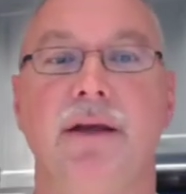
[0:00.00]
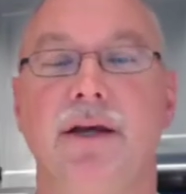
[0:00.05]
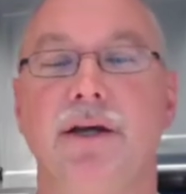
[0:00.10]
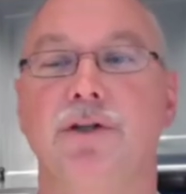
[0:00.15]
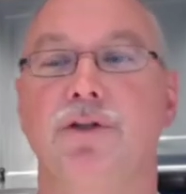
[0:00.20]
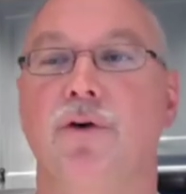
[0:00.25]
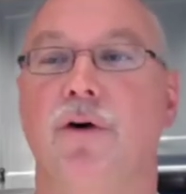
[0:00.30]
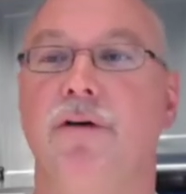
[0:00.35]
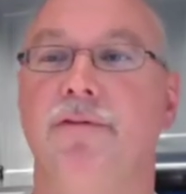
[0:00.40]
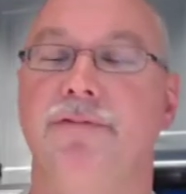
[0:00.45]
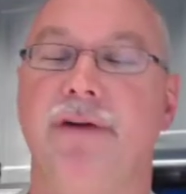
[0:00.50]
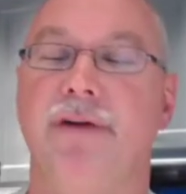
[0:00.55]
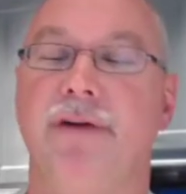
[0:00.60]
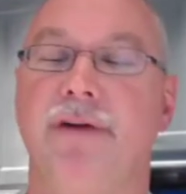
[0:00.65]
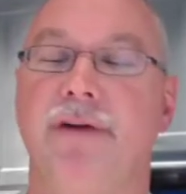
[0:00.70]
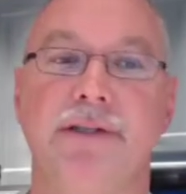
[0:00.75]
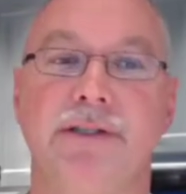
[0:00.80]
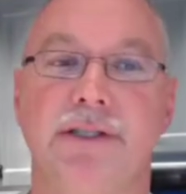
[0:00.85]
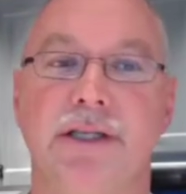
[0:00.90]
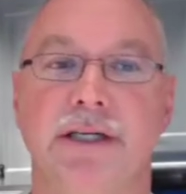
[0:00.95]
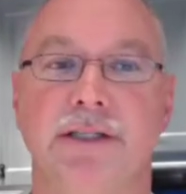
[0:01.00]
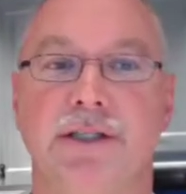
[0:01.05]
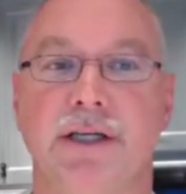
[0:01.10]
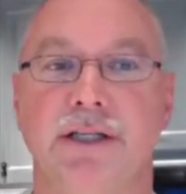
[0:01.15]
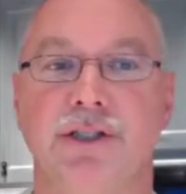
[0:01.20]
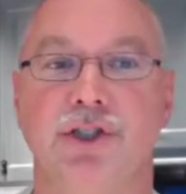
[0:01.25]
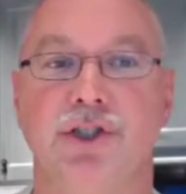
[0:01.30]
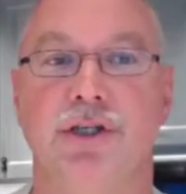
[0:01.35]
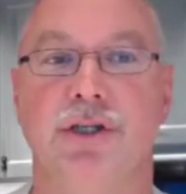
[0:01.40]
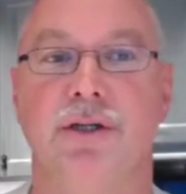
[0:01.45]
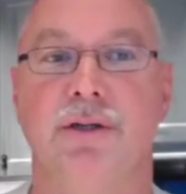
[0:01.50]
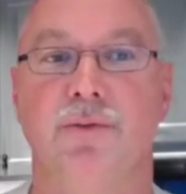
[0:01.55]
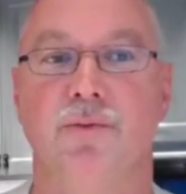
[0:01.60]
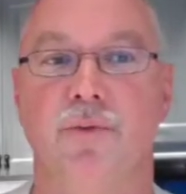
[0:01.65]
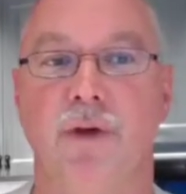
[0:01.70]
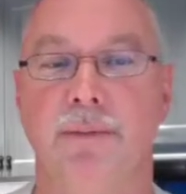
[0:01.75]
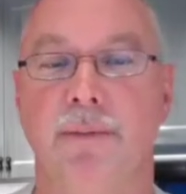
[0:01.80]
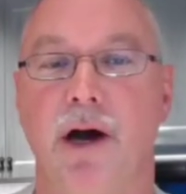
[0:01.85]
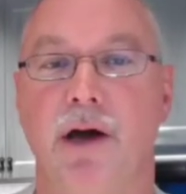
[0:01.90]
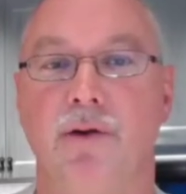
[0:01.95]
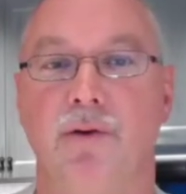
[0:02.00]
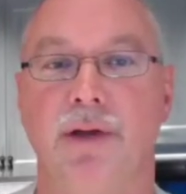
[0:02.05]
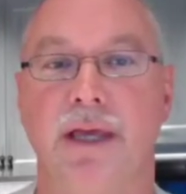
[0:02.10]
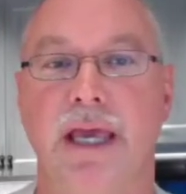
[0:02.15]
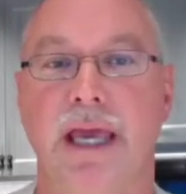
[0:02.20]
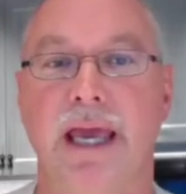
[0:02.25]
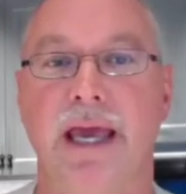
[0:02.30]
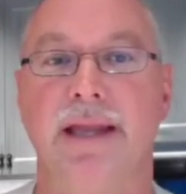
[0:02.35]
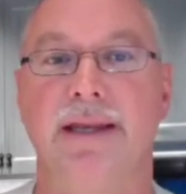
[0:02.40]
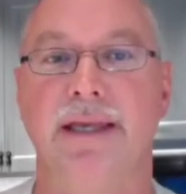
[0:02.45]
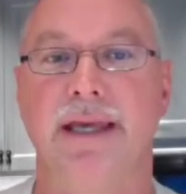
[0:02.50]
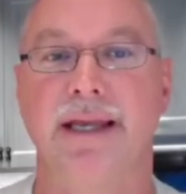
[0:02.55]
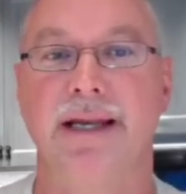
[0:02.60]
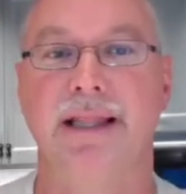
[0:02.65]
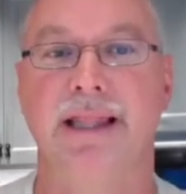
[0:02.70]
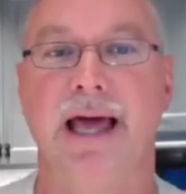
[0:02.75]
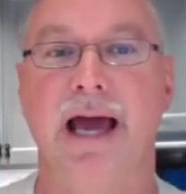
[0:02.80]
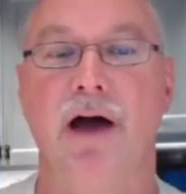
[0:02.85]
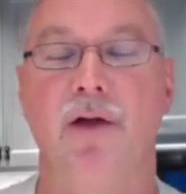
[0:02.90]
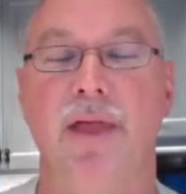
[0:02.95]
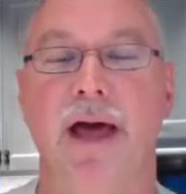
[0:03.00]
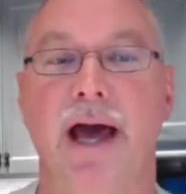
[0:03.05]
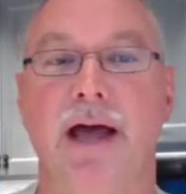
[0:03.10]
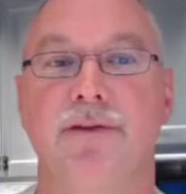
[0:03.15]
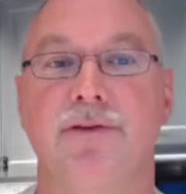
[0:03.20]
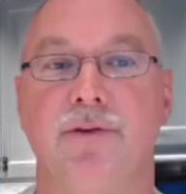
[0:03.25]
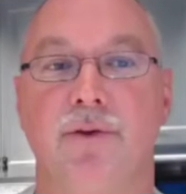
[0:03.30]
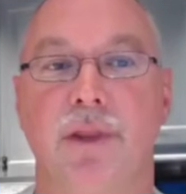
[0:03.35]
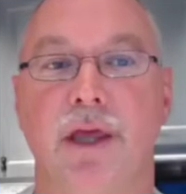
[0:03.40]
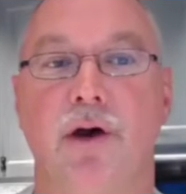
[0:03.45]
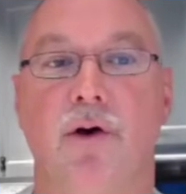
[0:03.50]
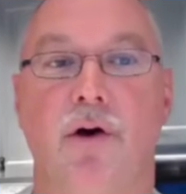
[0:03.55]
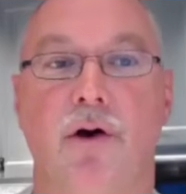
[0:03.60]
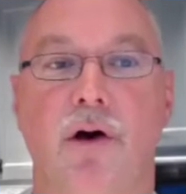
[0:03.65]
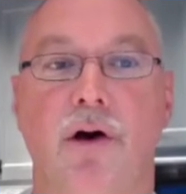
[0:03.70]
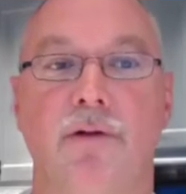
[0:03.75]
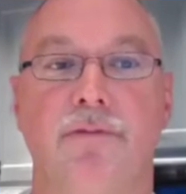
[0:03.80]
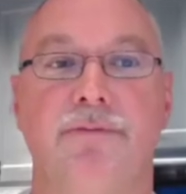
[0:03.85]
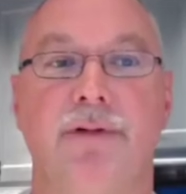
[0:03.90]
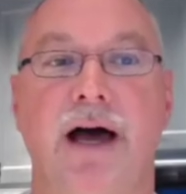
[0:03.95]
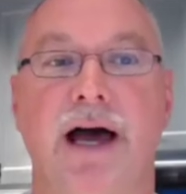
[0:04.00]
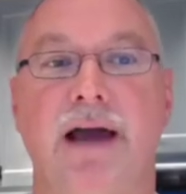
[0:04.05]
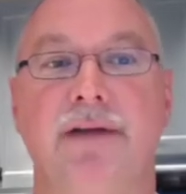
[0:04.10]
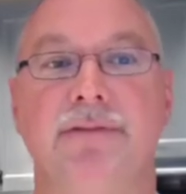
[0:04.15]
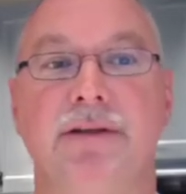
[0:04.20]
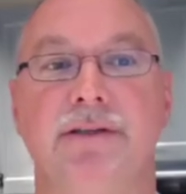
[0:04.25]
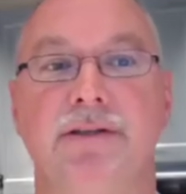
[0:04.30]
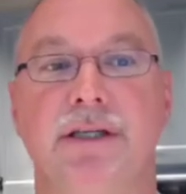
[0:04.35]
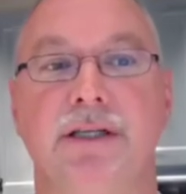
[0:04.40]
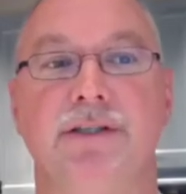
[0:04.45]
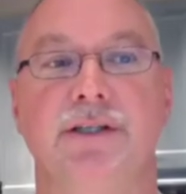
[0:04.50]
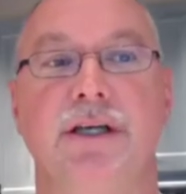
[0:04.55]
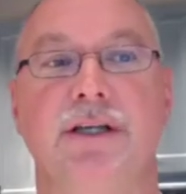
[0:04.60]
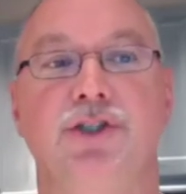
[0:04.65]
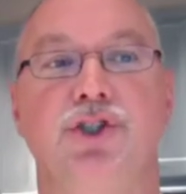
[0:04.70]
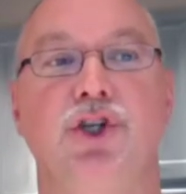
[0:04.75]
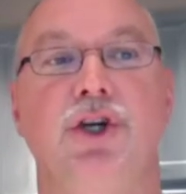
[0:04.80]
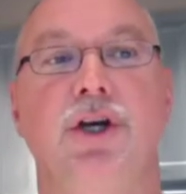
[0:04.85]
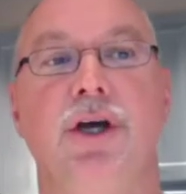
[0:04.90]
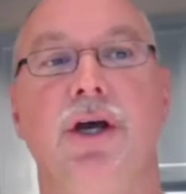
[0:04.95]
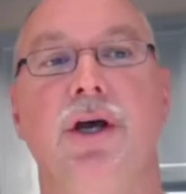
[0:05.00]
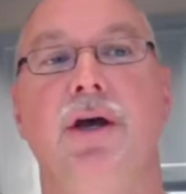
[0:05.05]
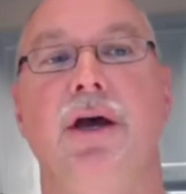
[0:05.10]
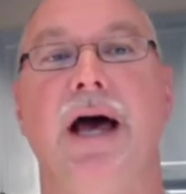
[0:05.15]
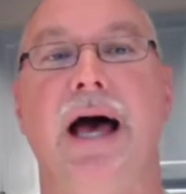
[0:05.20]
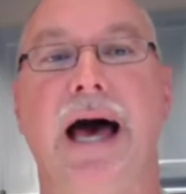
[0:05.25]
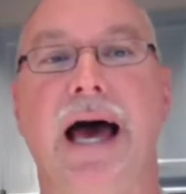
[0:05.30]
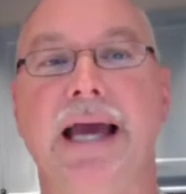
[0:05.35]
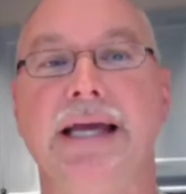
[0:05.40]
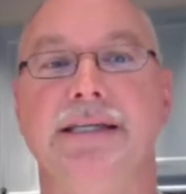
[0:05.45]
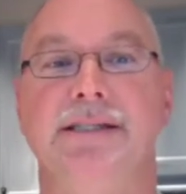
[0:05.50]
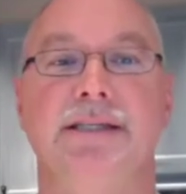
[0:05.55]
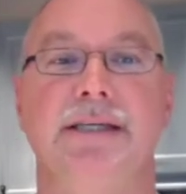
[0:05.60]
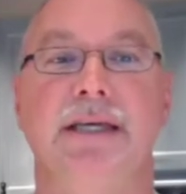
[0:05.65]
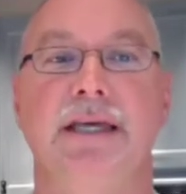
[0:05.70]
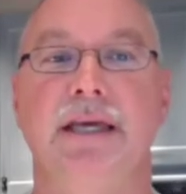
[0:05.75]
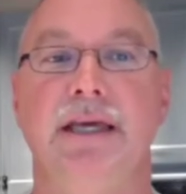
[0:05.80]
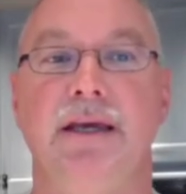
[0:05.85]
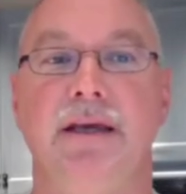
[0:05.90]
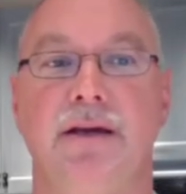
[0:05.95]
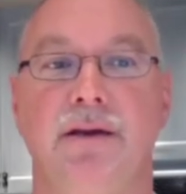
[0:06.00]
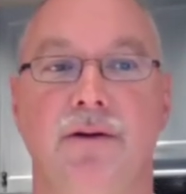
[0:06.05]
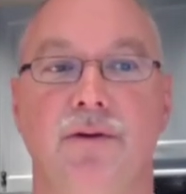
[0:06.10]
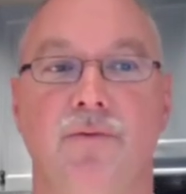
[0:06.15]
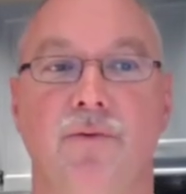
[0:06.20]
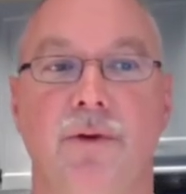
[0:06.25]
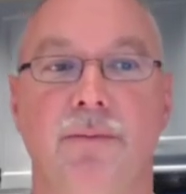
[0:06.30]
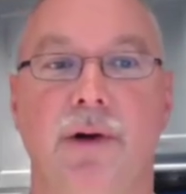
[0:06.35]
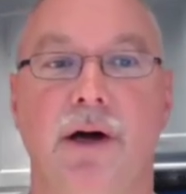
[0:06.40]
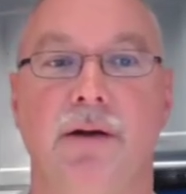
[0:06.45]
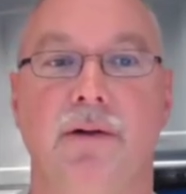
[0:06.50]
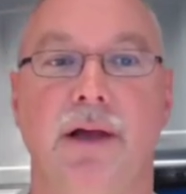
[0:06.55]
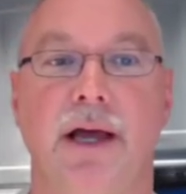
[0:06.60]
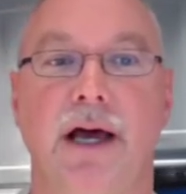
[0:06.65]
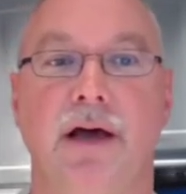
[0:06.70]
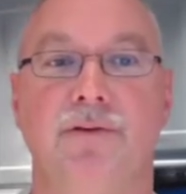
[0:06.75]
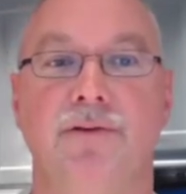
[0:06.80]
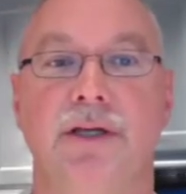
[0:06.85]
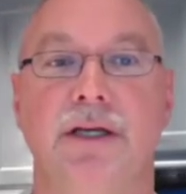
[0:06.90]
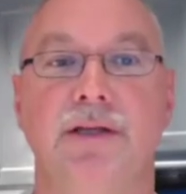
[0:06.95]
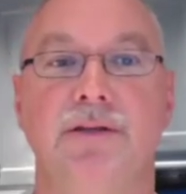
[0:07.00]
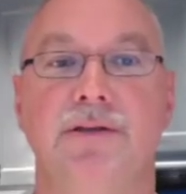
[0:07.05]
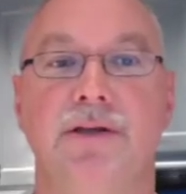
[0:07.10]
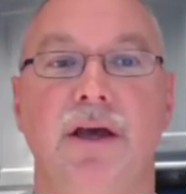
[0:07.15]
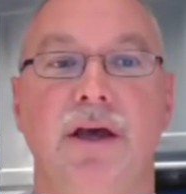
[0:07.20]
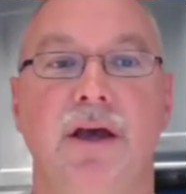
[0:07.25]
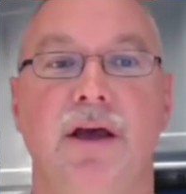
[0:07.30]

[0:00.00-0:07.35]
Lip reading: So a 5 and 6 inch remodel can allow that. So there are 5 and 6 inch IC remodel housings.